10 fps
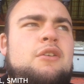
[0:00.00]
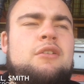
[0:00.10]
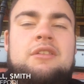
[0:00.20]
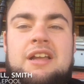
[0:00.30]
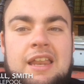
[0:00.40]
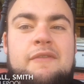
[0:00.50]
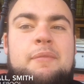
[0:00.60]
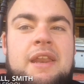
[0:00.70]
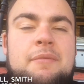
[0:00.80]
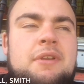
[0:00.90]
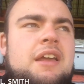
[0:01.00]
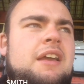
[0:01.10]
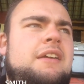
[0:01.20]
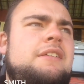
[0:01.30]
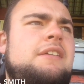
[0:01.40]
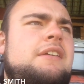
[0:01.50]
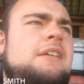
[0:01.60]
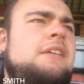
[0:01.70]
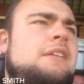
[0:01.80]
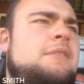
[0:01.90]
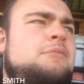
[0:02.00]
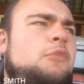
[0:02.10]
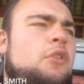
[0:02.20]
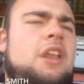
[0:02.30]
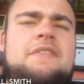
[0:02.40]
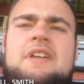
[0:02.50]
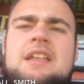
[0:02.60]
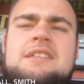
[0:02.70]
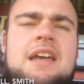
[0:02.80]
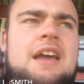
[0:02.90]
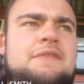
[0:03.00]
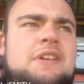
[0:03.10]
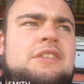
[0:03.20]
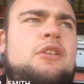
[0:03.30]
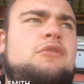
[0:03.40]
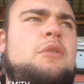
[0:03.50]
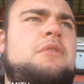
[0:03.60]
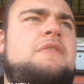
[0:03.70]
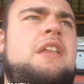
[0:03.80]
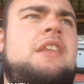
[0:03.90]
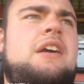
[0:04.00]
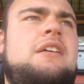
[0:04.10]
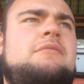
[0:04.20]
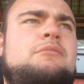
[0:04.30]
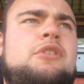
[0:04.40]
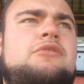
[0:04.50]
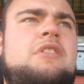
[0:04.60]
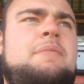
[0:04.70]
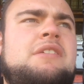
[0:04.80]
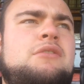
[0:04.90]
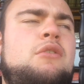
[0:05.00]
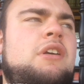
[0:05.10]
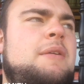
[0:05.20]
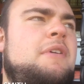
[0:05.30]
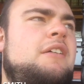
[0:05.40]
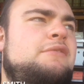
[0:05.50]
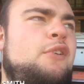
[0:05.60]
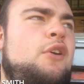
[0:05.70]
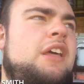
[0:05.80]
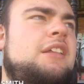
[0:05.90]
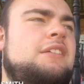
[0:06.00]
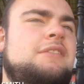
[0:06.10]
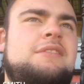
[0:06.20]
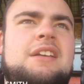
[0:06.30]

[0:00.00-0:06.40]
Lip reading: The goal. Clever bit of play on the left hand side, flicked it up top defender, but a straight past the goalkeeper. 4-0.